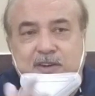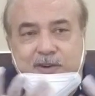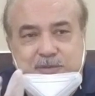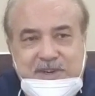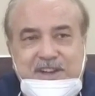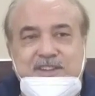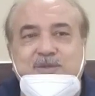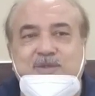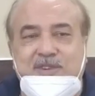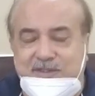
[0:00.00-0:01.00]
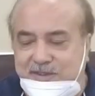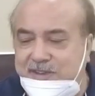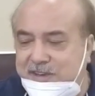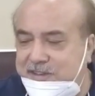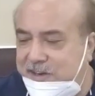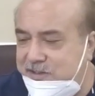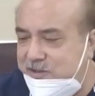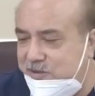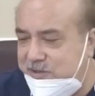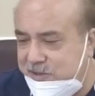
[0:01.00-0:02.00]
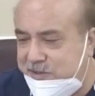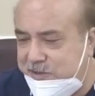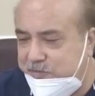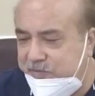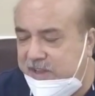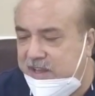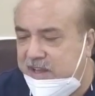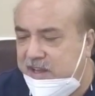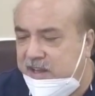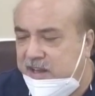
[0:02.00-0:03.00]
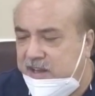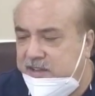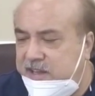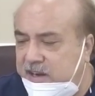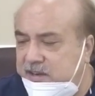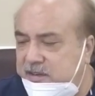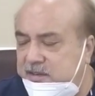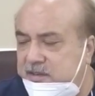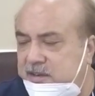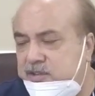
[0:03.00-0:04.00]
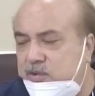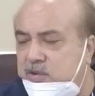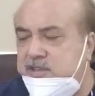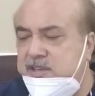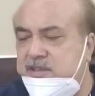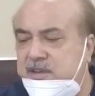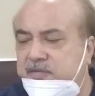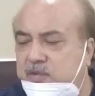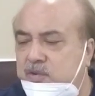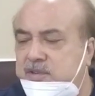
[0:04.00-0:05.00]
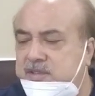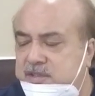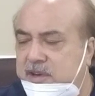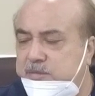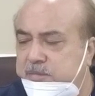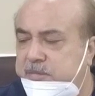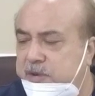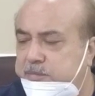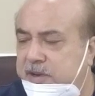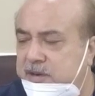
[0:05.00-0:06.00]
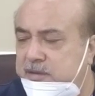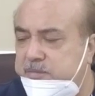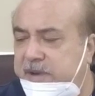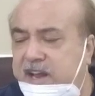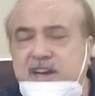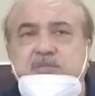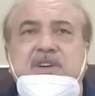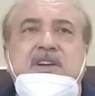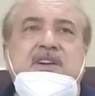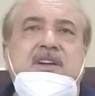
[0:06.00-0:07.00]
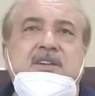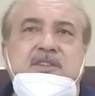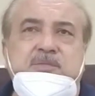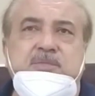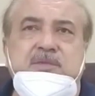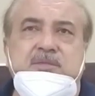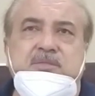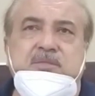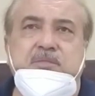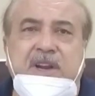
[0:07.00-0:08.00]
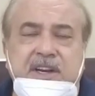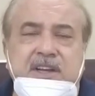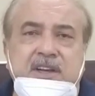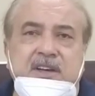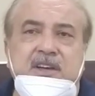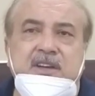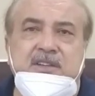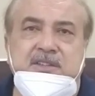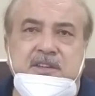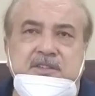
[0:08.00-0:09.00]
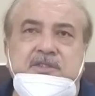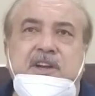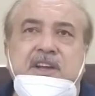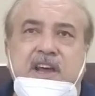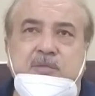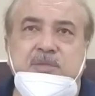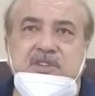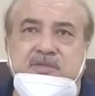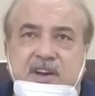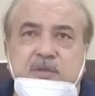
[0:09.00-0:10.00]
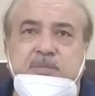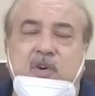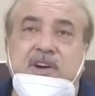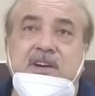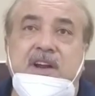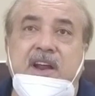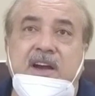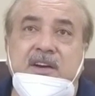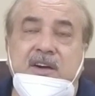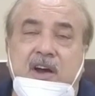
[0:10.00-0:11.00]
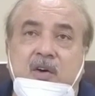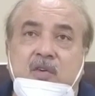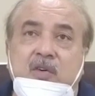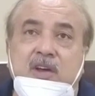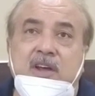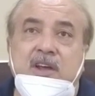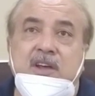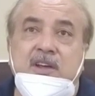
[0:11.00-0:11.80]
in the hospital, there is no system. Then resources, of course, some people, man, material, money. This is 3M is very important. And now